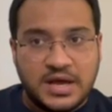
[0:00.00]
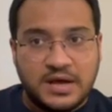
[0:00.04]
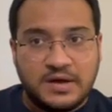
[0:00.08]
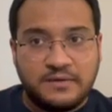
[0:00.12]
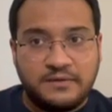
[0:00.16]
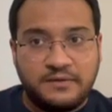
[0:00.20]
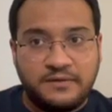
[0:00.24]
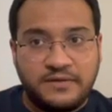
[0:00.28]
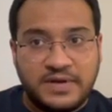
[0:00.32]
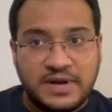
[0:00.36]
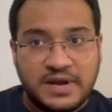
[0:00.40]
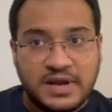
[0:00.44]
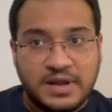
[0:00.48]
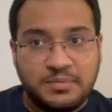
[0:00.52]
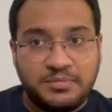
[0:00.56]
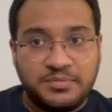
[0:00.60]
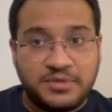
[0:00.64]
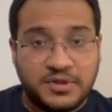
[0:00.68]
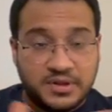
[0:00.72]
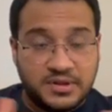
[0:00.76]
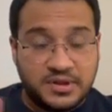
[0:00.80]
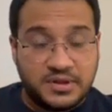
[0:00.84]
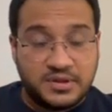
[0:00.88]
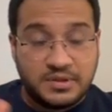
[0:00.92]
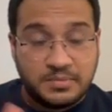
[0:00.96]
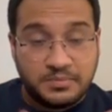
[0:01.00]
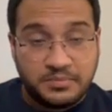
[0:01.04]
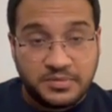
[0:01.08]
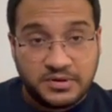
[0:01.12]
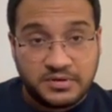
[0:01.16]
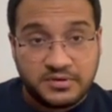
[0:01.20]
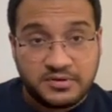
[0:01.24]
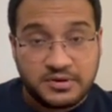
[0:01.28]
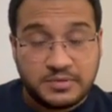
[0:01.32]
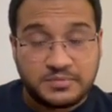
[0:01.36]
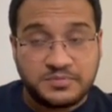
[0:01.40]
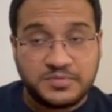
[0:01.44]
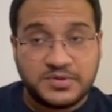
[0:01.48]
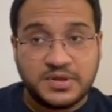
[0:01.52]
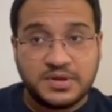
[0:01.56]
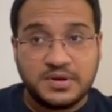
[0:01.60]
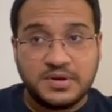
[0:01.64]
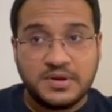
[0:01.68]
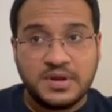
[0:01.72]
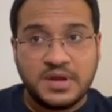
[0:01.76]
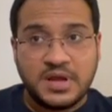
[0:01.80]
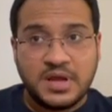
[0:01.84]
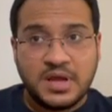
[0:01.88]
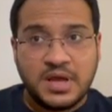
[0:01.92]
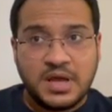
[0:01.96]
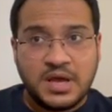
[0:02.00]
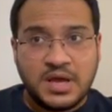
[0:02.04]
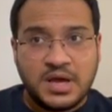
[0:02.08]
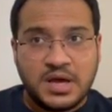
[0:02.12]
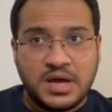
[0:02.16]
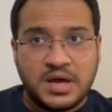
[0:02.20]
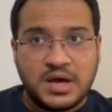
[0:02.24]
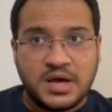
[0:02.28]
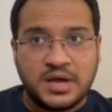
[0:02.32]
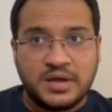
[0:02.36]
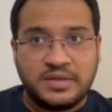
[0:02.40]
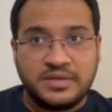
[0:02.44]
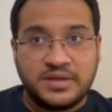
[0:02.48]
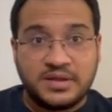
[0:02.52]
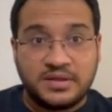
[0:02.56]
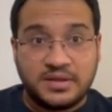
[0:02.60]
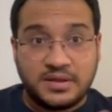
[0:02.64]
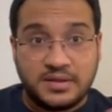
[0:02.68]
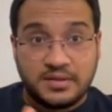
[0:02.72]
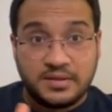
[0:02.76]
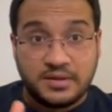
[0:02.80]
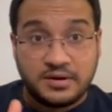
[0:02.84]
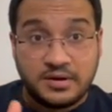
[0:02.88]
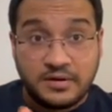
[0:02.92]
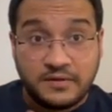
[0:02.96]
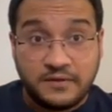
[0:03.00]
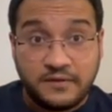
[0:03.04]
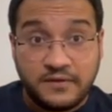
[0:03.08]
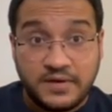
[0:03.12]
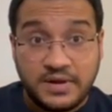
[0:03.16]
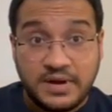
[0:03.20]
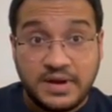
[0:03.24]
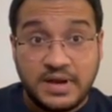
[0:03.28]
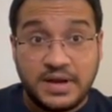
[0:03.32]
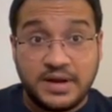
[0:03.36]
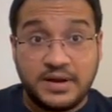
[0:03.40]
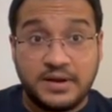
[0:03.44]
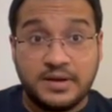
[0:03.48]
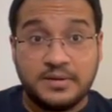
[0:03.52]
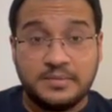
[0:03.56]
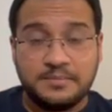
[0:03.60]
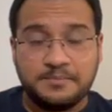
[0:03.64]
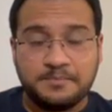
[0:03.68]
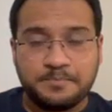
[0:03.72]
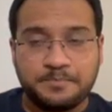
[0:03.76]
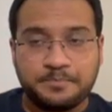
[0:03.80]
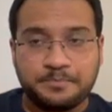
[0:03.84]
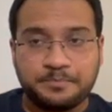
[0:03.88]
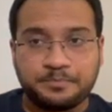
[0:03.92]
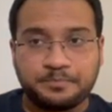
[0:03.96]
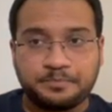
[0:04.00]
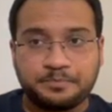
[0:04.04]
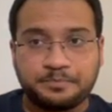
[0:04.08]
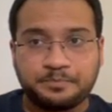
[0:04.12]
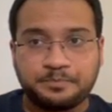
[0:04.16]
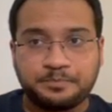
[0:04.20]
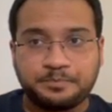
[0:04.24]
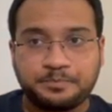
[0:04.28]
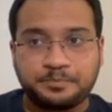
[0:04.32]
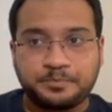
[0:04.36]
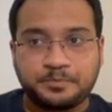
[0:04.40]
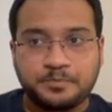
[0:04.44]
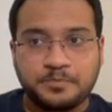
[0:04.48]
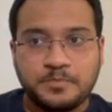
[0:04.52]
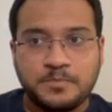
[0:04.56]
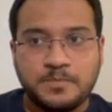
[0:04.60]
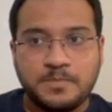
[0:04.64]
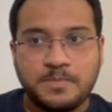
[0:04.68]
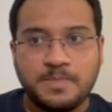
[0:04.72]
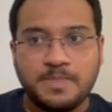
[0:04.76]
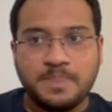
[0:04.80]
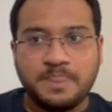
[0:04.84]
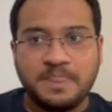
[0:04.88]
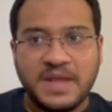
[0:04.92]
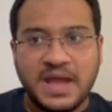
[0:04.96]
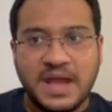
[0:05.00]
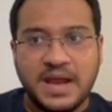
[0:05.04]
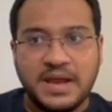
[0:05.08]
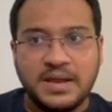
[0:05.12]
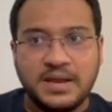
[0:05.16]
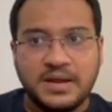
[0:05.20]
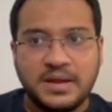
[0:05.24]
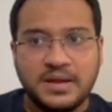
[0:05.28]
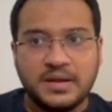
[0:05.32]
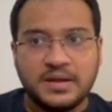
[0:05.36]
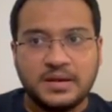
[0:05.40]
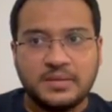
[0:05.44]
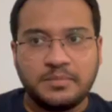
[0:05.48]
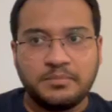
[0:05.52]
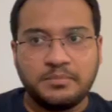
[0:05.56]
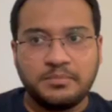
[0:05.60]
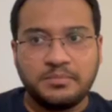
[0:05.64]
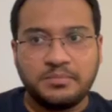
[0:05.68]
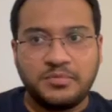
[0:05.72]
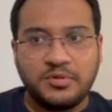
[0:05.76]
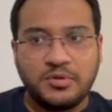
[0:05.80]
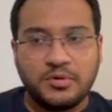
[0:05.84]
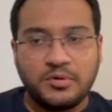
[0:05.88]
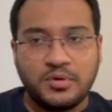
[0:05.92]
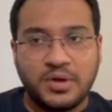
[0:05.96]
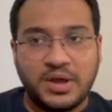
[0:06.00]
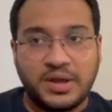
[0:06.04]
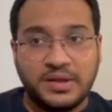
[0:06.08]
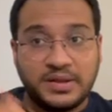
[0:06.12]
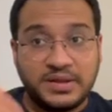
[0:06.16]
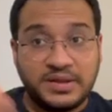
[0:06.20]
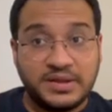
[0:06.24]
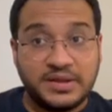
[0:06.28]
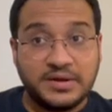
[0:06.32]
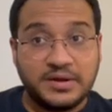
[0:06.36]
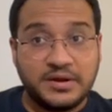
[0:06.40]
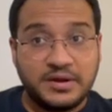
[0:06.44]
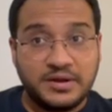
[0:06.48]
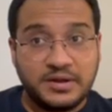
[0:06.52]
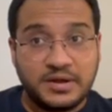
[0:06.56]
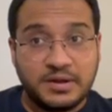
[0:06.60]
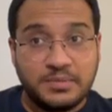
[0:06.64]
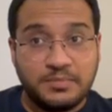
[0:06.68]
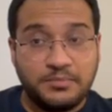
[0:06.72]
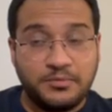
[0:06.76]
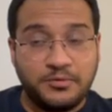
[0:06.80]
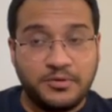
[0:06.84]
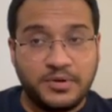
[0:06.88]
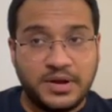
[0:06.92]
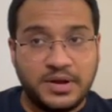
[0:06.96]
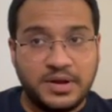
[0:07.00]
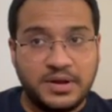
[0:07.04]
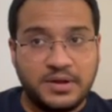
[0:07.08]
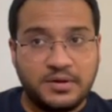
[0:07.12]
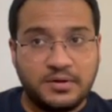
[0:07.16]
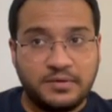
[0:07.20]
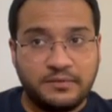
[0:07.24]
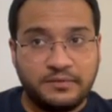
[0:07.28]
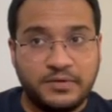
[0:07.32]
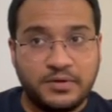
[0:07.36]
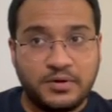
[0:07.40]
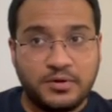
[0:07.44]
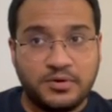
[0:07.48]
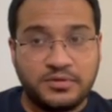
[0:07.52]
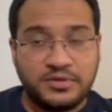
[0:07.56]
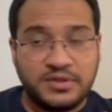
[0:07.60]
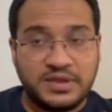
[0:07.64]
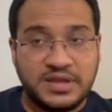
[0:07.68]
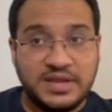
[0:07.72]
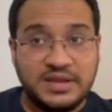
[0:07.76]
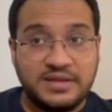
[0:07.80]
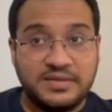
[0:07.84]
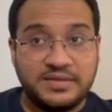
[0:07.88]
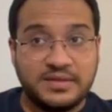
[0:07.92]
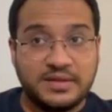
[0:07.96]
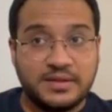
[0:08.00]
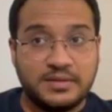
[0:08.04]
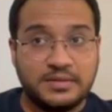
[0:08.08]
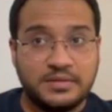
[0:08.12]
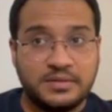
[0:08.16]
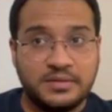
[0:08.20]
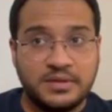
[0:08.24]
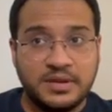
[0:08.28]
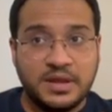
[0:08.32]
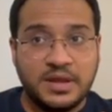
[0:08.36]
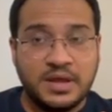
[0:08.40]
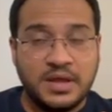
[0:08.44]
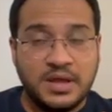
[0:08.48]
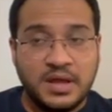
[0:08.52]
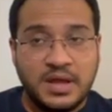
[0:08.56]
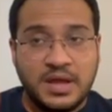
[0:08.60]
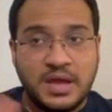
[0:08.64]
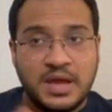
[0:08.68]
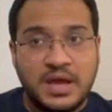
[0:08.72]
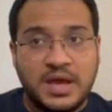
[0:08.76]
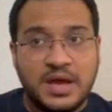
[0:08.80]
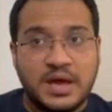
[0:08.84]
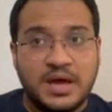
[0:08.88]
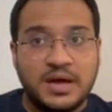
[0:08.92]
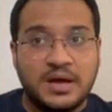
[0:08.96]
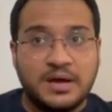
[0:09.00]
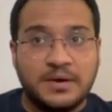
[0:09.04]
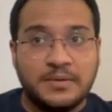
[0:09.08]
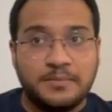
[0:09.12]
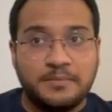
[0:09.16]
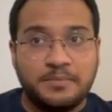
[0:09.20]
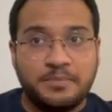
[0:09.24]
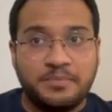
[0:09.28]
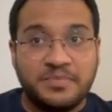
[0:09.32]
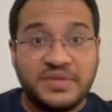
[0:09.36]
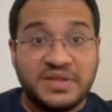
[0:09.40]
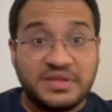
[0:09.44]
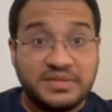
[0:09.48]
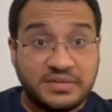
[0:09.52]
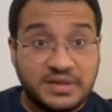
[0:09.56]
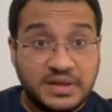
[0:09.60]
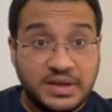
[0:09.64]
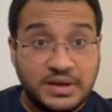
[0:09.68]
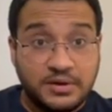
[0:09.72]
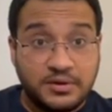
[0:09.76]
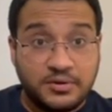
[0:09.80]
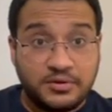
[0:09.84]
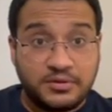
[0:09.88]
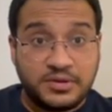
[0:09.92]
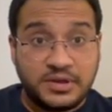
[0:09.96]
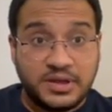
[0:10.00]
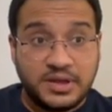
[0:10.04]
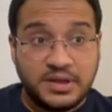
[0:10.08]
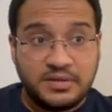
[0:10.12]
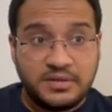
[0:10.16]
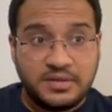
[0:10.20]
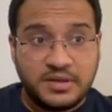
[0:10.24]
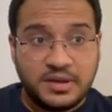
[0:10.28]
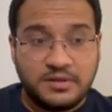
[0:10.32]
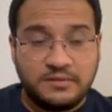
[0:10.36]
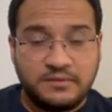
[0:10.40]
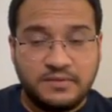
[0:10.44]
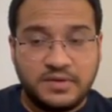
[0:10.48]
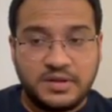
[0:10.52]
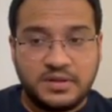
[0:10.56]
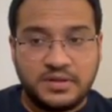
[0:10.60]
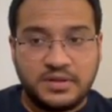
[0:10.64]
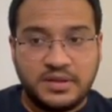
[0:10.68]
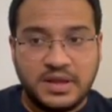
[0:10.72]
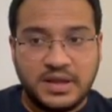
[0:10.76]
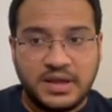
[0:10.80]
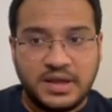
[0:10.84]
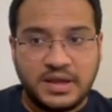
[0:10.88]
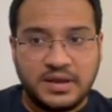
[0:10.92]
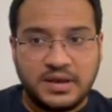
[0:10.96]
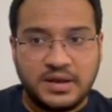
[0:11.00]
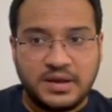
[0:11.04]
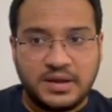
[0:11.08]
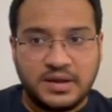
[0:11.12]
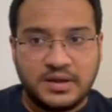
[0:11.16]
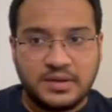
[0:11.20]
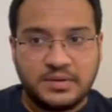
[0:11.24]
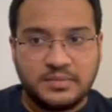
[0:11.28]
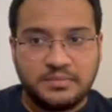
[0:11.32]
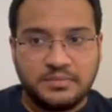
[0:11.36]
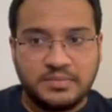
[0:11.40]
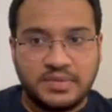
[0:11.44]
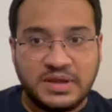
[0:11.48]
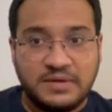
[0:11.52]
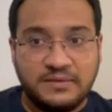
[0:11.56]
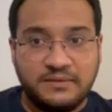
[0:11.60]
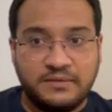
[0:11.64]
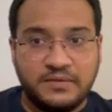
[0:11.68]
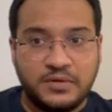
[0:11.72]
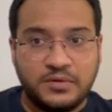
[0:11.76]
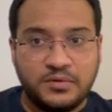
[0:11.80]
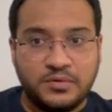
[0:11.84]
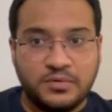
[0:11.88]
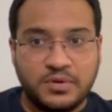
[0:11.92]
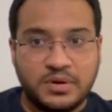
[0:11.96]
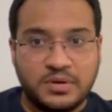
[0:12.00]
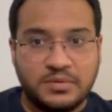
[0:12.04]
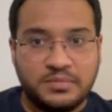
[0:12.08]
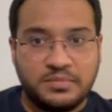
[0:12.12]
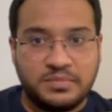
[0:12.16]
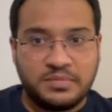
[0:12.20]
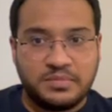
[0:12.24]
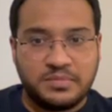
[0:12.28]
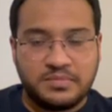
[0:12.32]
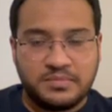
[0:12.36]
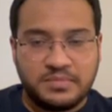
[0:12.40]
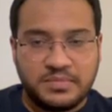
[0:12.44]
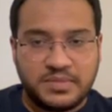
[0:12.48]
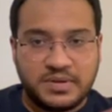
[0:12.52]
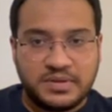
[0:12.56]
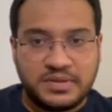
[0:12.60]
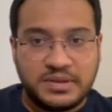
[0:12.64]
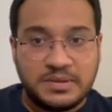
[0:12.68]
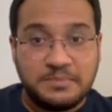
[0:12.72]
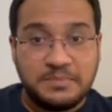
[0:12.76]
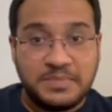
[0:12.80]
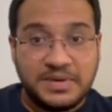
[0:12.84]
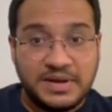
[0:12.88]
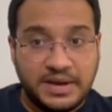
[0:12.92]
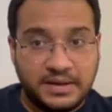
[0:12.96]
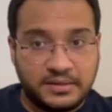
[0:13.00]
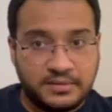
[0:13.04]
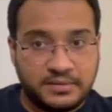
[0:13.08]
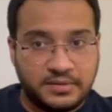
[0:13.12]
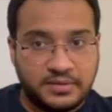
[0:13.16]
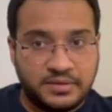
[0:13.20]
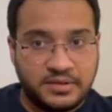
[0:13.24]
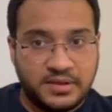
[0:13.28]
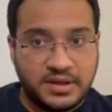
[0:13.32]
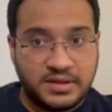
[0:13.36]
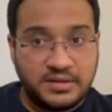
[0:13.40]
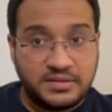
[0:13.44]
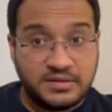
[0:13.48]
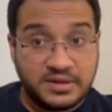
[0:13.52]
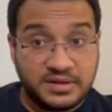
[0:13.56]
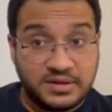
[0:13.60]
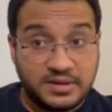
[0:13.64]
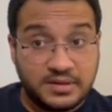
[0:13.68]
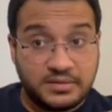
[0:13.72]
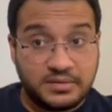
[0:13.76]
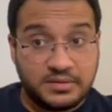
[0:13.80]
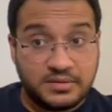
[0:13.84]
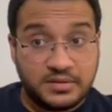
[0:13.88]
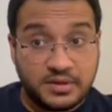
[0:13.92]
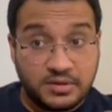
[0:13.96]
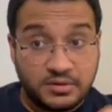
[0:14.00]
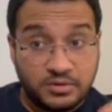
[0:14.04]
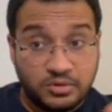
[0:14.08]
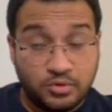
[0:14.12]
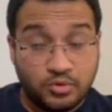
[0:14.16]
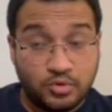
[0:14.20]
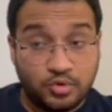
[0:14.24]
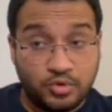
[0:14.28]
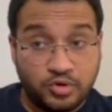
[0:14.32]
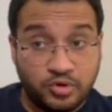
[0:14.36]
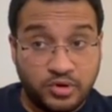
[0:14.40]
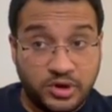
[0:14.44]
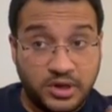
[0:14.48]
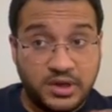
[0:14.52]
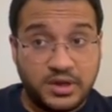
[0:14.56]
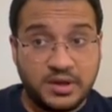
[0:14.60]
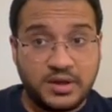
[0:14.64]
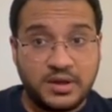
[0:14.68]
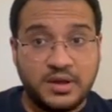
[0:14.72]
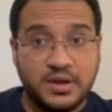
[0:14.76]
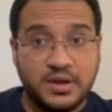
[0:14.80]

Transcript: fill up, such as a prescription, such as a referral letter. And and the third component of the OSCEs is the skill OSCEs, in which they can give you a simple exercise such as suturing